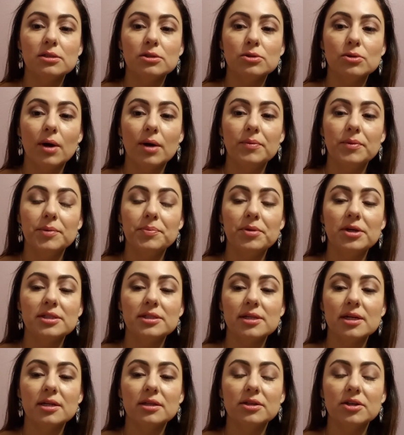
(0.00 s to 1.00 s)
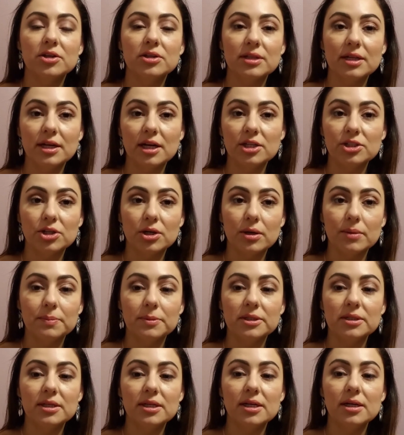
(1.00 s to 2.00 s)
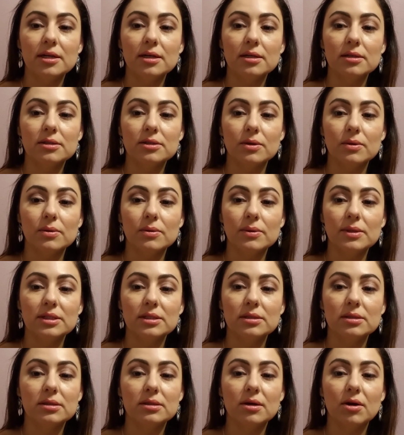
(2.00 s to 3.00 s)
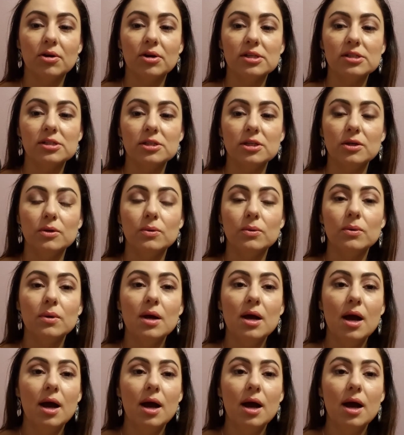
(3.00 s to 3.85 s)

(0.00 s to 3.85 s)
so I repressed it in there and then I sharpened it, so it's good as new.